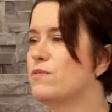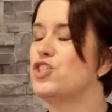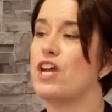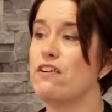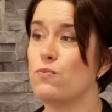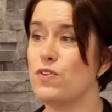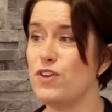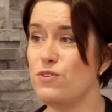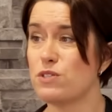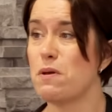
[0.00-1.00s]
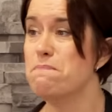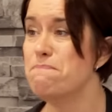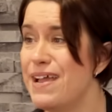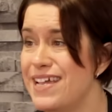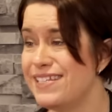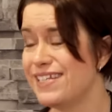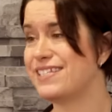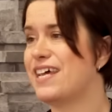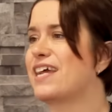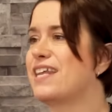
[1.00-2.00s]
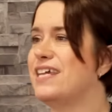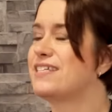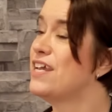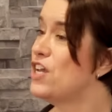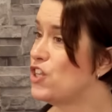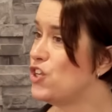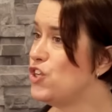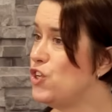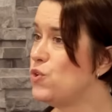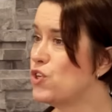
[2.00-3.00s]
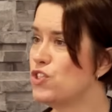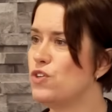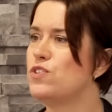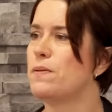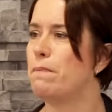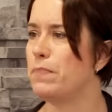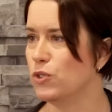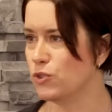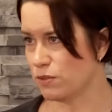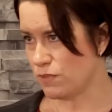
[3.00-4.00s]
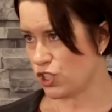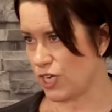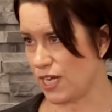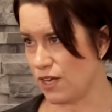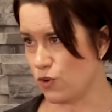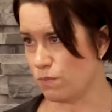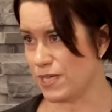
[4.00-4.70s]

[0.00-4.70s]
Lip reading: going to be sharing with you some amazing techniques that you can do to build the machine in your